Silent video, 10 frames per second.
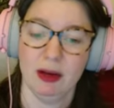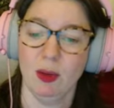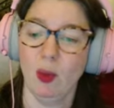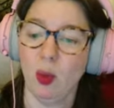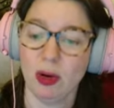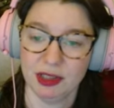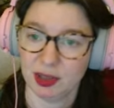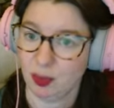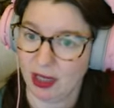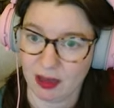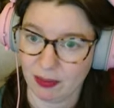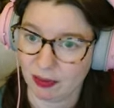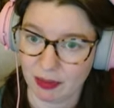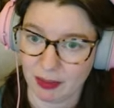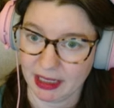once a week,
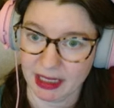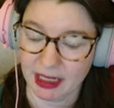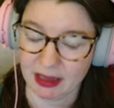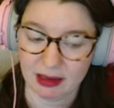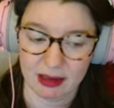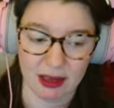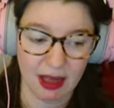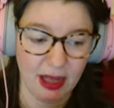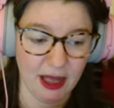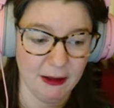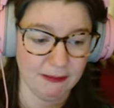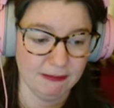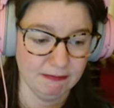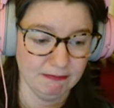probably. Going